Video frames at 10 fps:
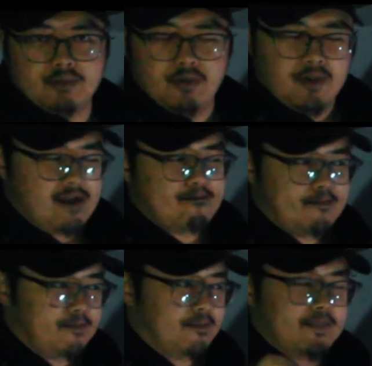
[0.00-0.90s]

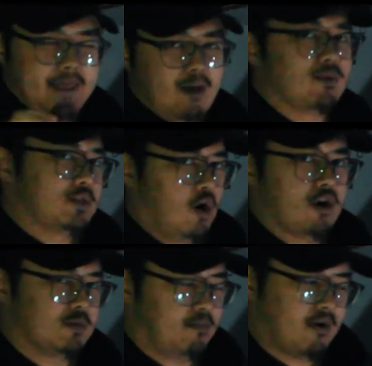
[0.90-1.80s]
okay? That was the
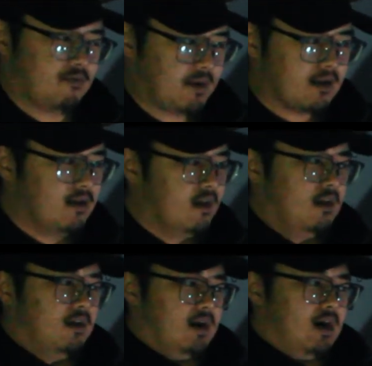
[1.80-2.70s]
hardest part for me.
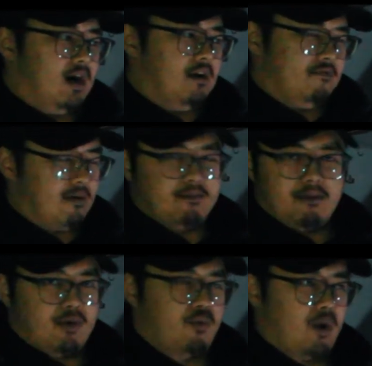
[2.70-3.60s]
If I
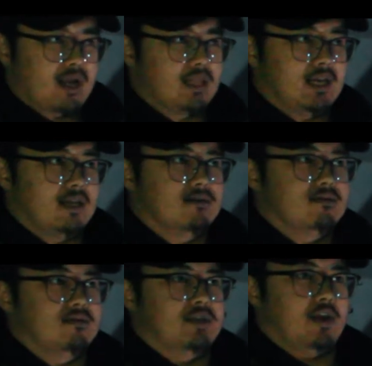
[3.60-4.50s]
remember correctly,
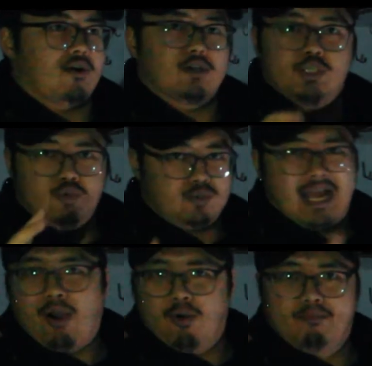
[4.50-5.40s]
there are 2
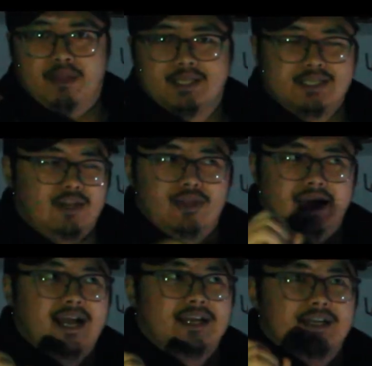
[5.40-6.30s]
dowel pins that you
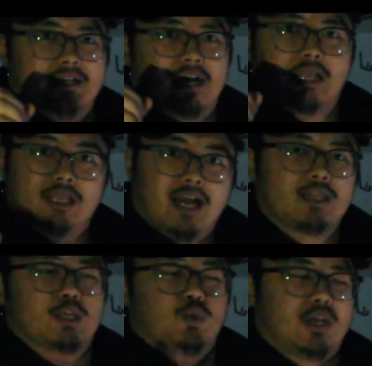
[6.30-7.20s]
gotta
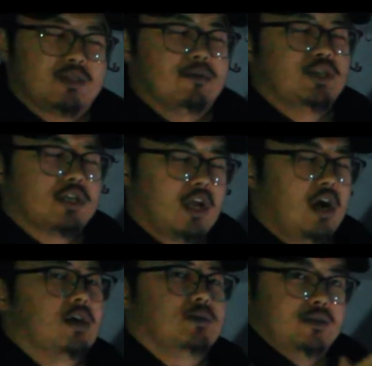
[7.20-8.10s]
align the transmission
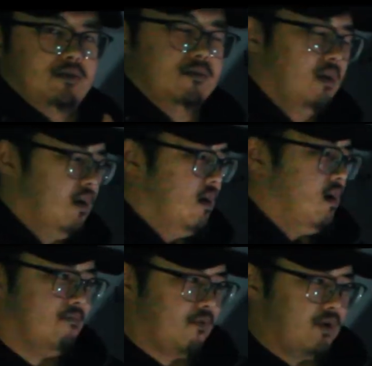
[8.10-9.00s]
onto
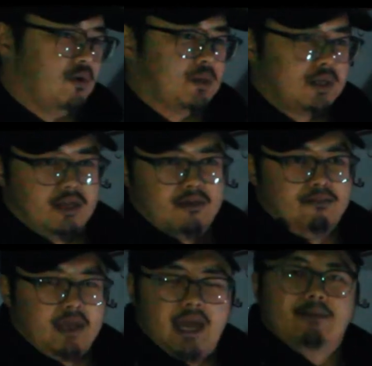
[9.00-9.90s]
for you to
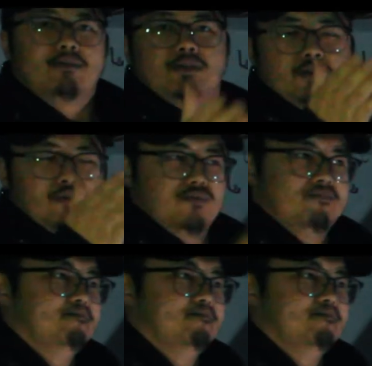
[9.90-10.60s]
be able to